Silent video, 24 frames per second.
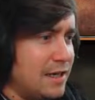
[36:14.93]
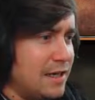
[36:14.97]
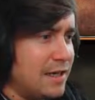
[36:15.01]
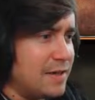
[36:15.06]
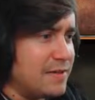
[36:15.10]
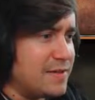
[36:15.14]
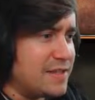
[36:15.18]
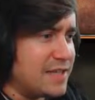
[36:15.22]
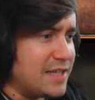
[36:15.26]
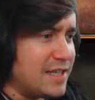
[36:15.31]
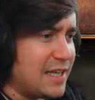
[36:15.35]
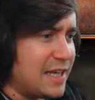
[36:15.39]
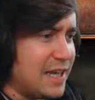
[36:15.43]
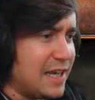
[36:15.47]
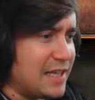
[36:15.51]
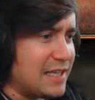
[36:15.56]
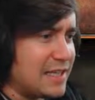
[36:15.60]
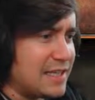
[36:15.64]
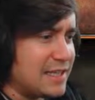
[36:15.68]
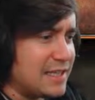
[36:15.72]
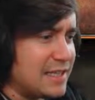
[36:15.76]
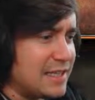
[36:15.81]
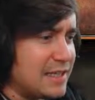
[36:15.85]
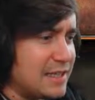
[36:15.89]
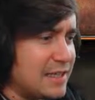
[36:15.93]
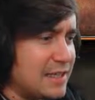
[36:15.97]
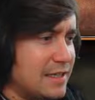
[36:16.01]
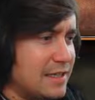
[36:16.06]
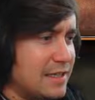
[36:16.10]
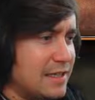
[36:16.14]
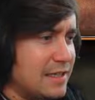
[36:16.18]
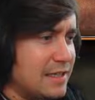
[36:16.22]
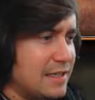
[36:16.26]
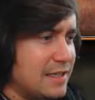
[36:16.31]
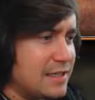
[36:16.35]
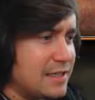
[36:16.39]
I'm scared.
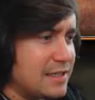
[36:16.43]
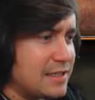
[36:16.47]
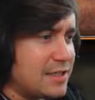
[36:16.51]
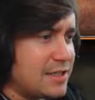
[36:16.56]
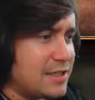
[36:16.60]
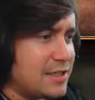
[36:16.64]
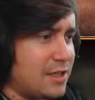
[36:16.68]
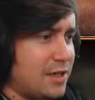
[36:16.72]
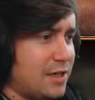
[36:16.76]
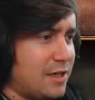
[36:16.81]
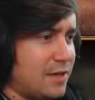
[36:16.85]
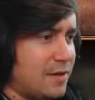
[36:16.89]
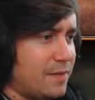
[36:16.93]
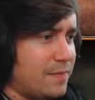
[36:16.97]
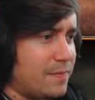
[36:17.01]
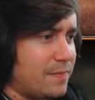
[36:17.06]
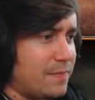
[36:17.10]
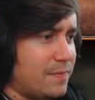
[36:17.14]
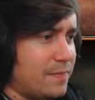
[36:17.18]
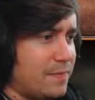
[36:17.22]
Stop.